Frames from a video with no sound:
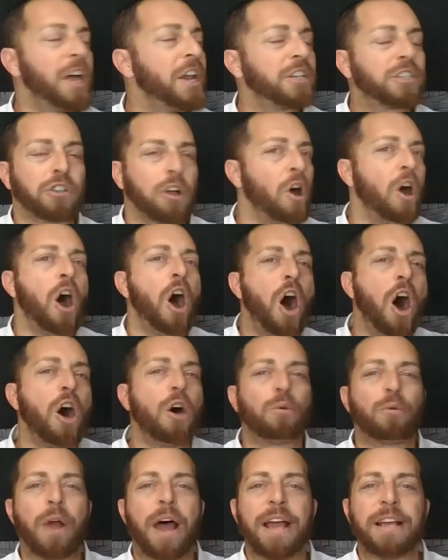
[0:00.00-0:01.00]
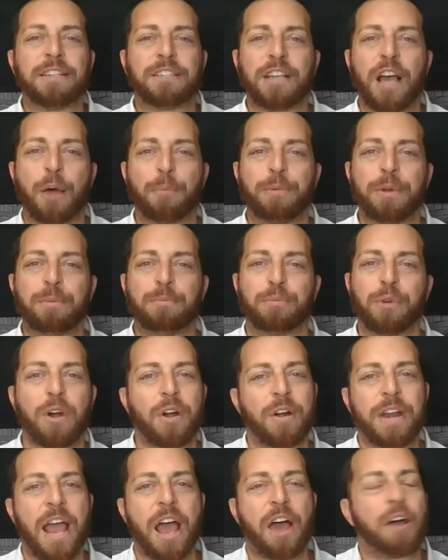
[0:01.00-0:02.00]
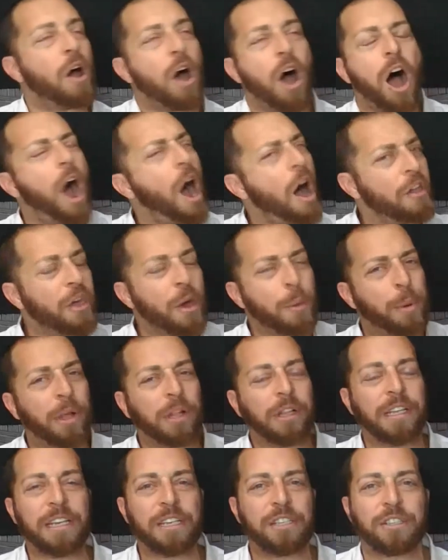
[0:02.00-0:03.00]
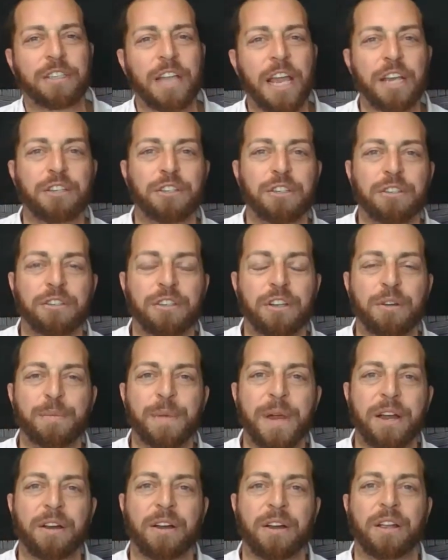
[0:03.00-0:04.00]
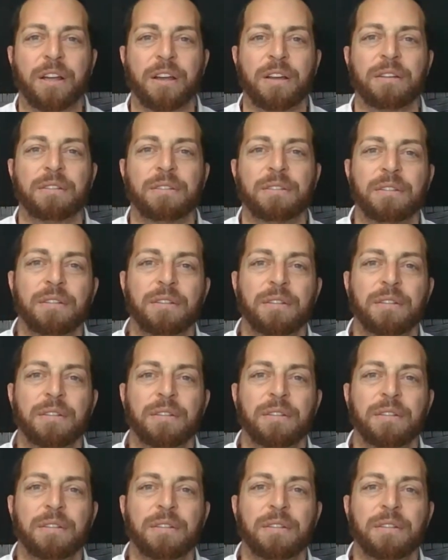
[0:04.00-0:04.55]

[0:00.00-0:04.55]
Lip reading: Let us all rise up and burn down all the police stations in America.